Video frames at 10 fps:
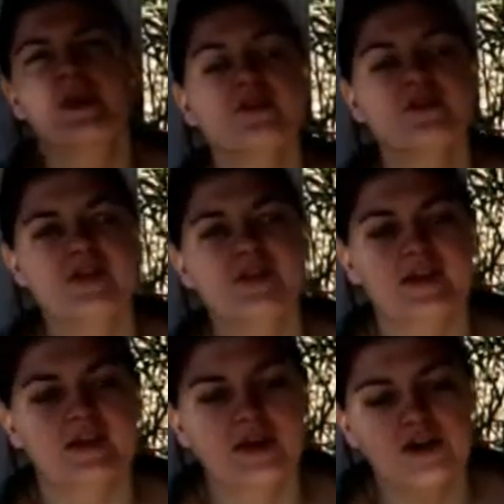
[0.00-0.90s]
Here's the
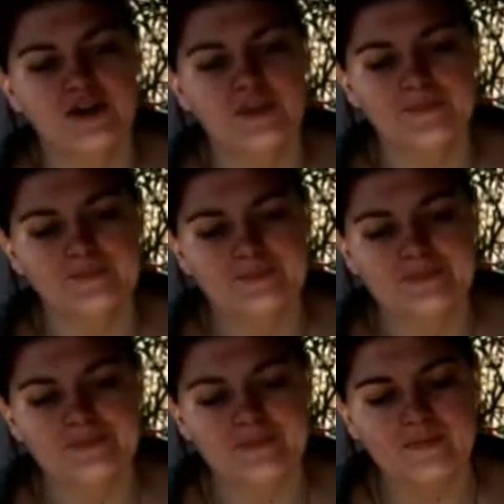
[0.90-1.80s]
thing. Um,
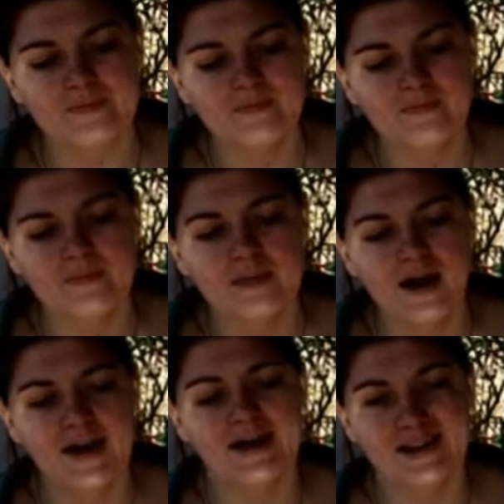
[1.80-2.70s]

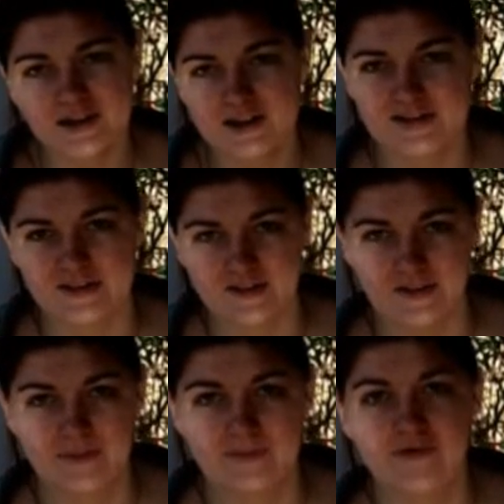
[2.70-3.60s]
I had an
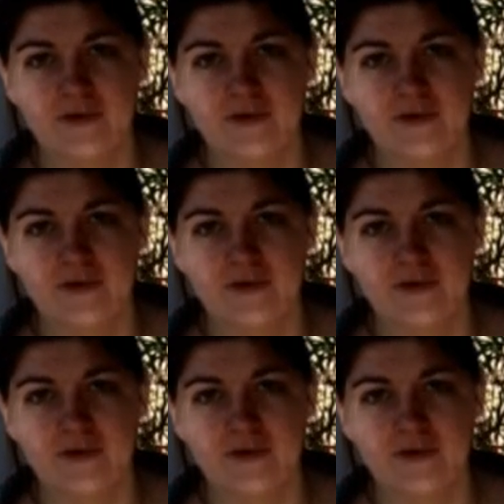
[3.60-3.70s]
idea